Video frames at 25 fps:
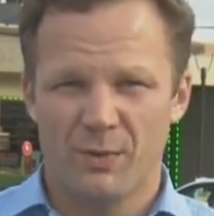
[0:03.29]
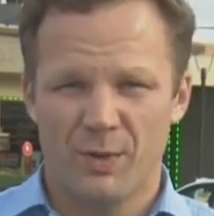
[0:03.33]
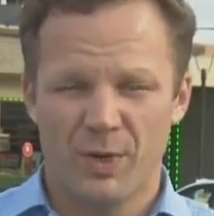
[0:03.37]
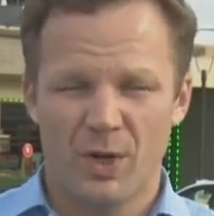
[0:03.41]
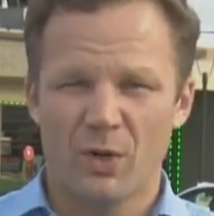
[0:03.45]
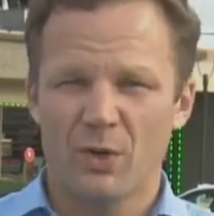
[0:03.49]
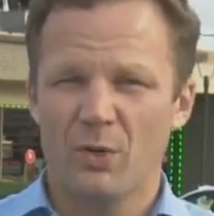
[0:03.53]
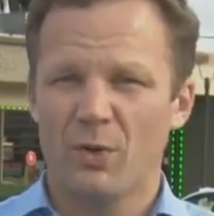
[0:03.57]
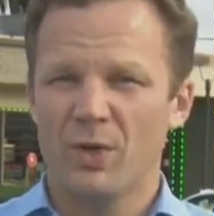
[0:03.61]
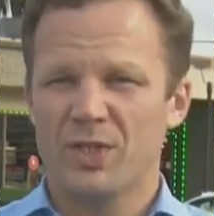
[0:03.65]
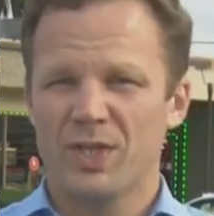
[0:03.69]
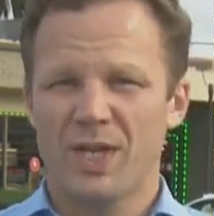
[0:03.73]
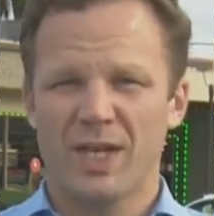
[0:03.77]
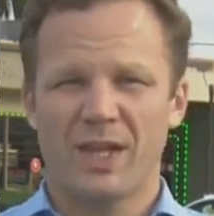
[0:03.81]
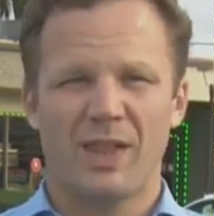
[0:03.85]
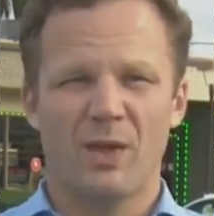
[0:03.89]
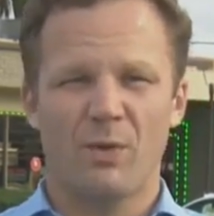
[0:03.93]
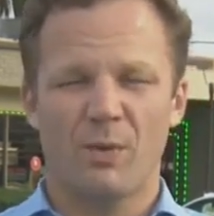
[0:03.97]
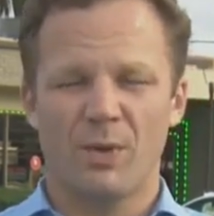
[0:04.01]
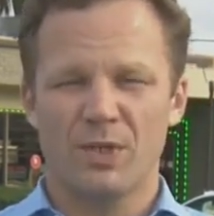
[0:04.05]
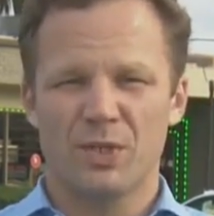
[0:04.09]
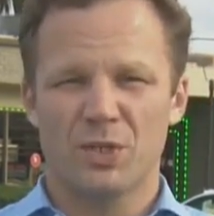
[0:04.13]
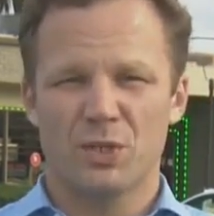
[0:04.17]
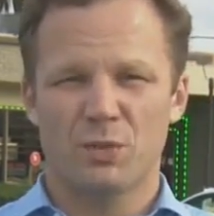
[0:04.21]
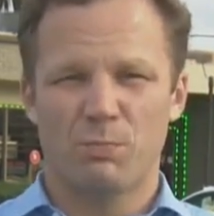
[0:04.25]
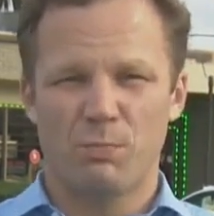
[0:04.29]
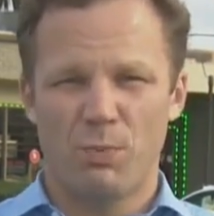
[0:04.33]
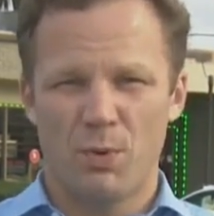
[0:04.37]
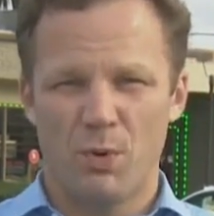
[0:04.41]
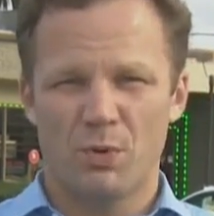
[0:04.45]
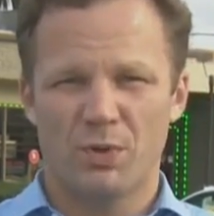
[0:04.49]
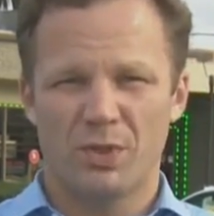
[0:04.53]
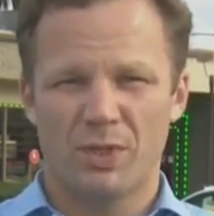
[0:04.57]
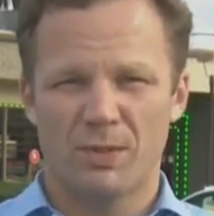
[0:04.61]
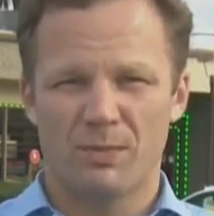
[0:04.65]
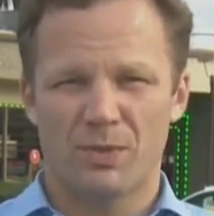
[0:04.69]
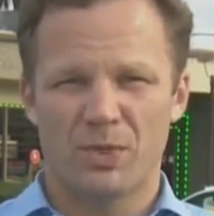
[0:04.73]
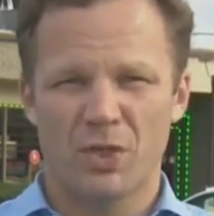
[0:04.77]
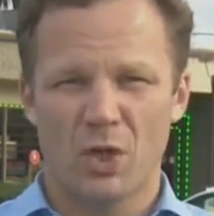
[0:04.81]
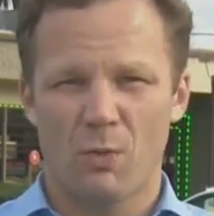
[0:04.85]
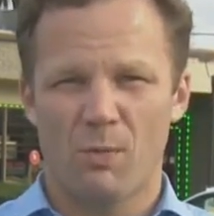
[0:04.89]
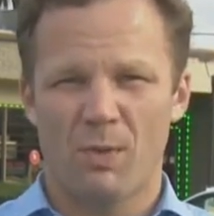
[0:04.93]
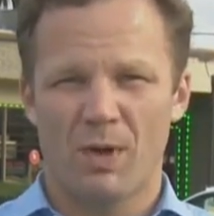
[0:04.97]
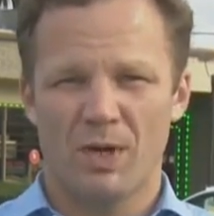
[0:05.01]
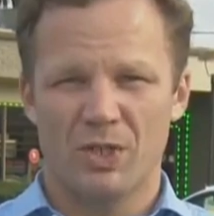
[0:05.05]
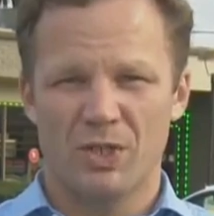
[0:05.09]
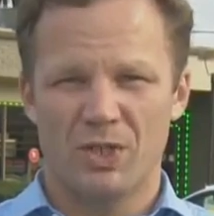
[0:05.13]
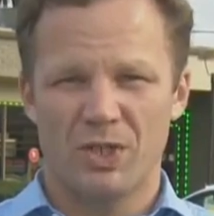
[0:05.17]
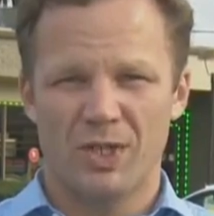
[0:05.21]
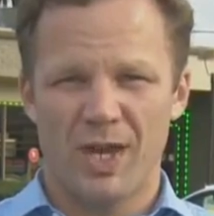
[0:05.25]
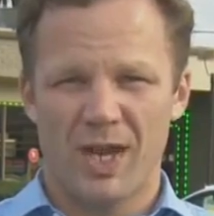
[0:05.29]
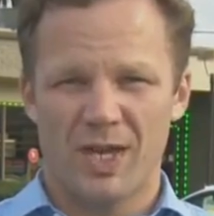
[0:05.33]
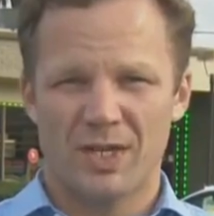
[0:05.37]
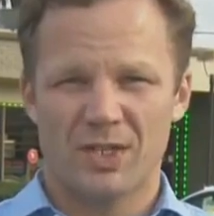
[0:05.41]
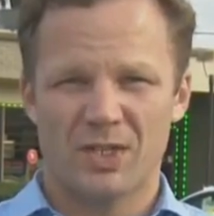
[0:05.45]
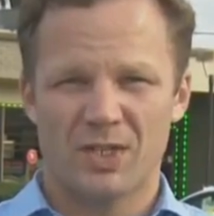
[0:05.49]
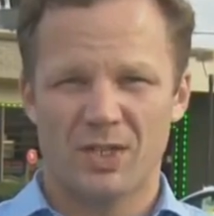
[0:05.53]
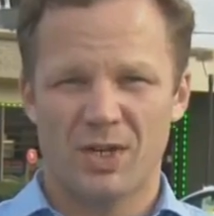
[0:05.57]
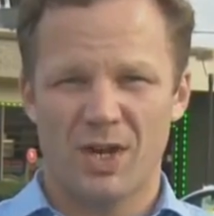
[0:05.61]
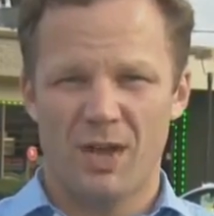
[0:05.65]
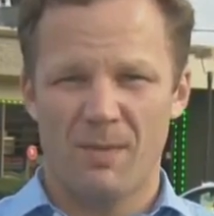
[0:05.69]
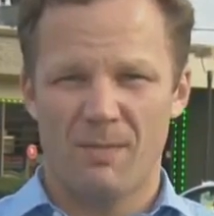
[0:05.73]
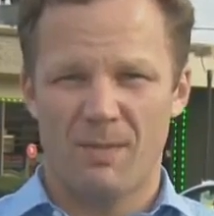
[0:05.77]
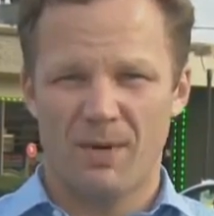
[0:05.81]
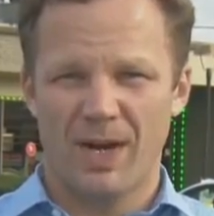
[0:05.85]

We don't know exactly what spooked him so much yesterday,